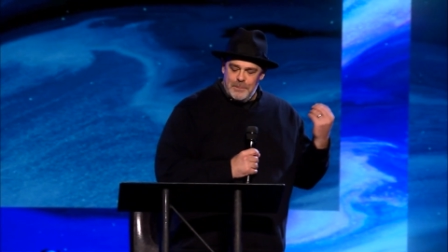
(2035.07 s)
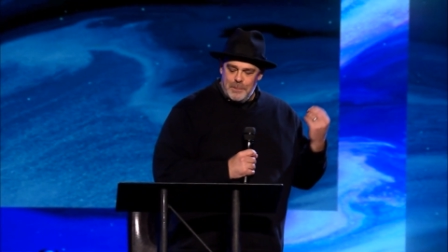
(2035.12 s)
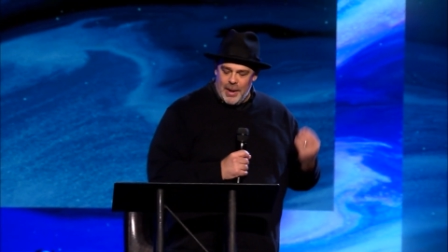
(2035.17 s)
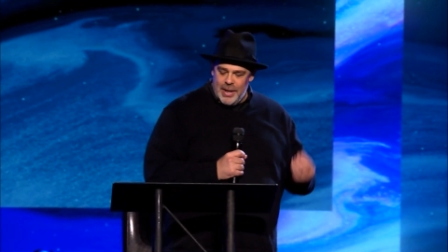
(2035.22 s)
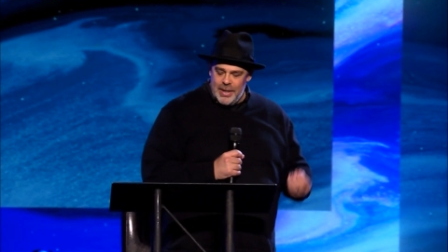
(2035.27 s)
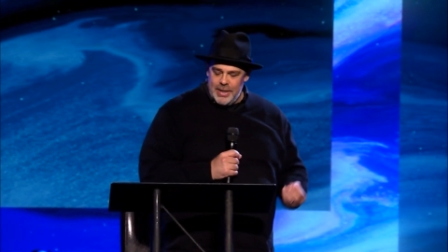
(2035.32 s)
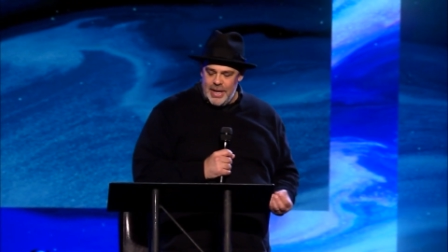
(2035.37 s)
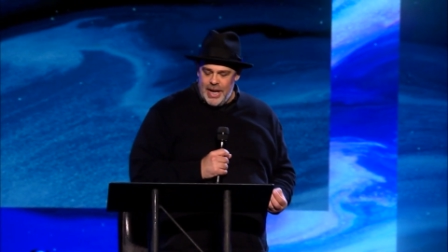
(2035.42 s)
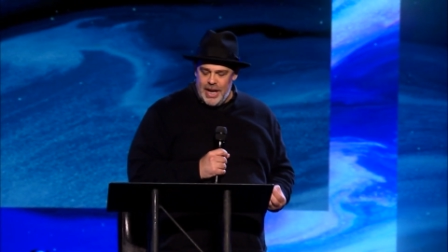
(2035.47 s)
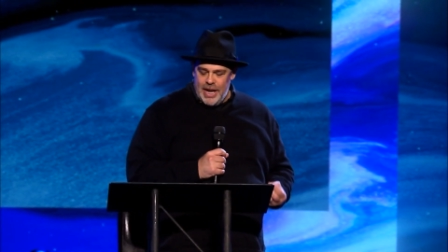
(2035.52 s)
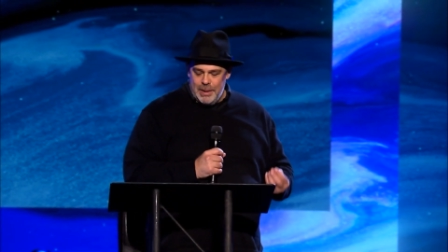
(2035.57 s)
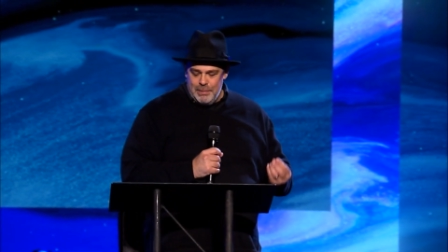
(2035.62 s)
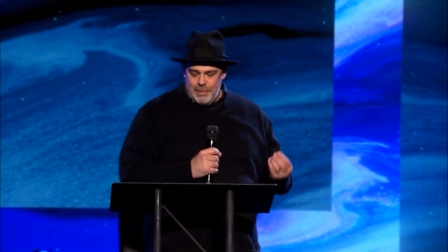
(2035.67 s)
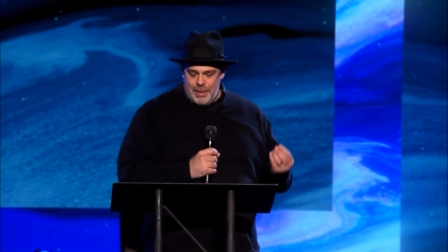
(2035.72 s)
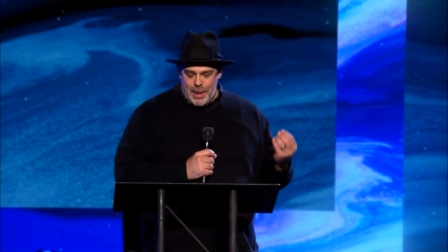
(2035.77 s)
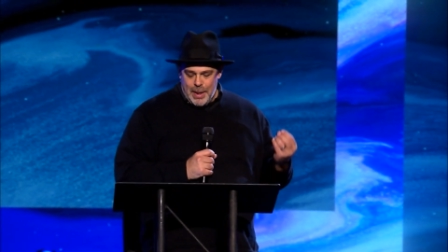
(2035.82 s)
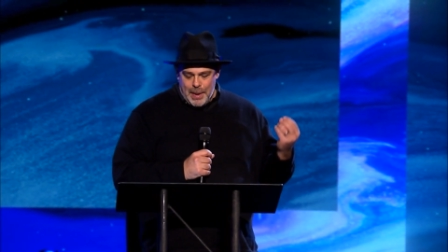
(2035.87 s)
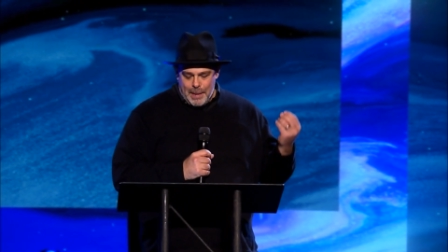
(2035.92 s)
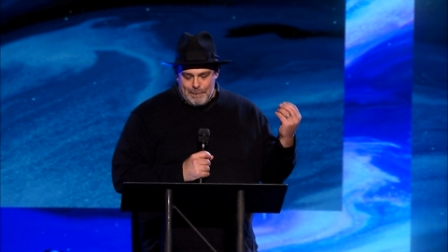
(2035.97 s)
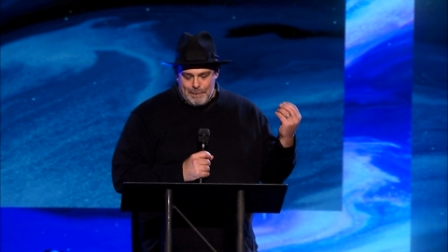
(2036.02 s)

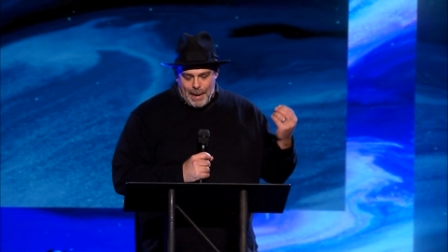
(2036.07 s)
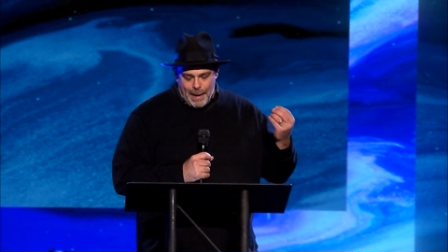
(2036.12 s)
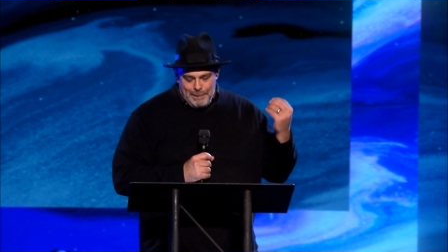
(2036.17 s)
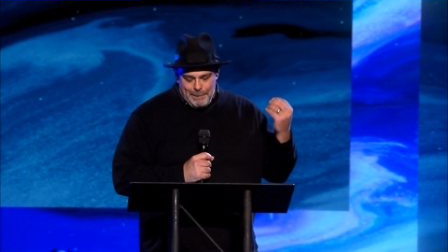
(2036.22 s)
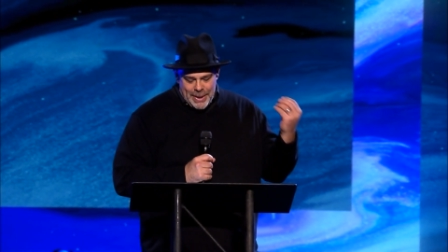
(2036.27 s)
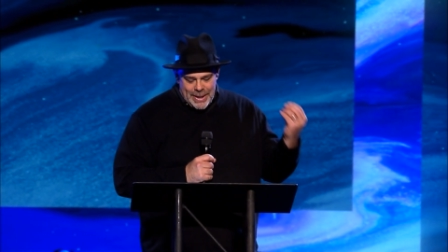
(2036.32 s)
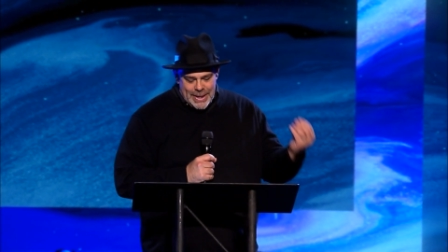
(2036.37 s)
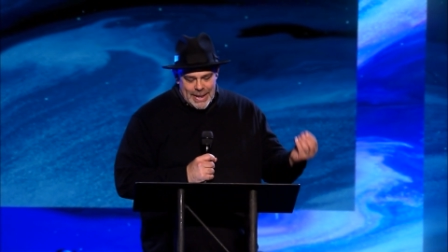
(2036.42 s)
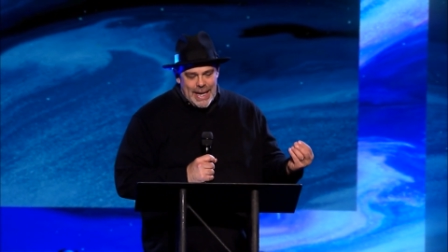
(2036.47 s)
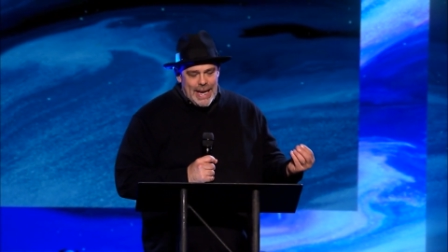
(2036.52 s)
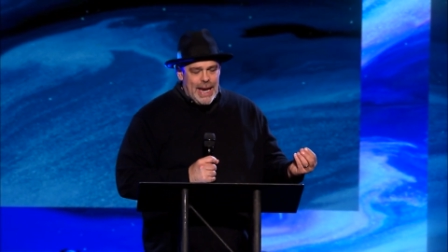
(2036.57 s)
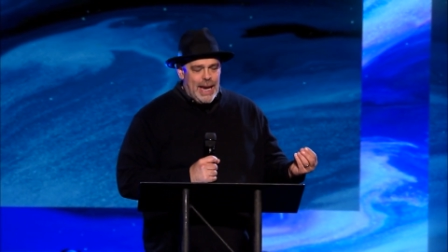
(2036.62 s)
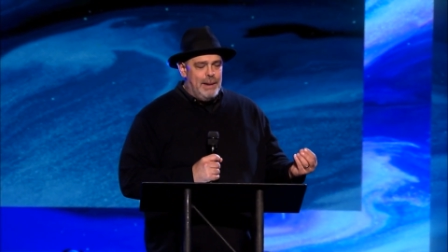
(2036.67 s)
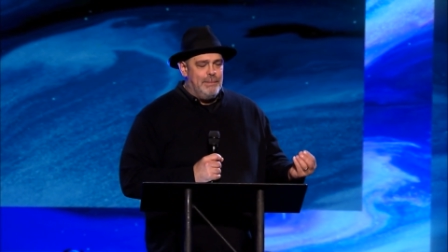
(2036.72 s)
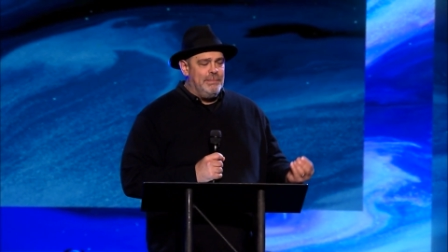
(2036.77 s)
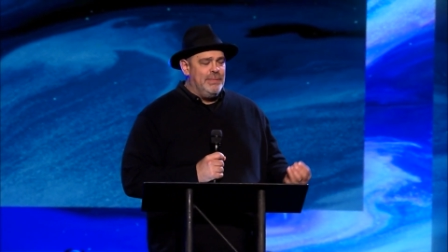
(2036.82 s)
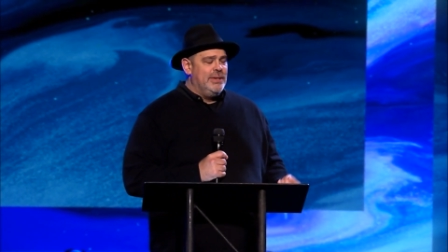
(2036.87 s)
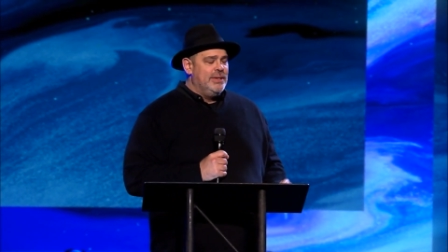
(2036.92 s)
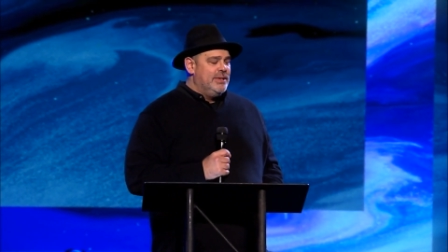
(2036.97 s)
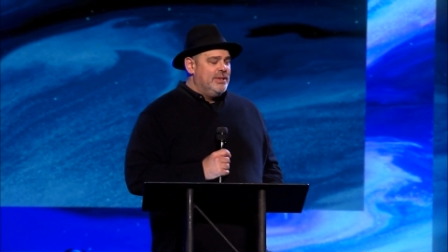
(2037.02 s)
panim,
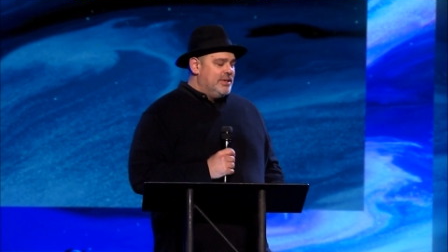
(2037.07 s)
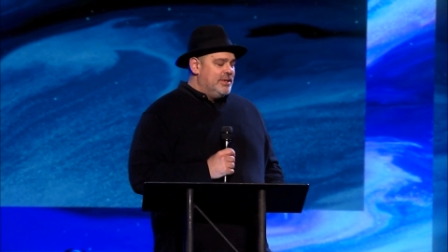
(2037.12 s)
papanim.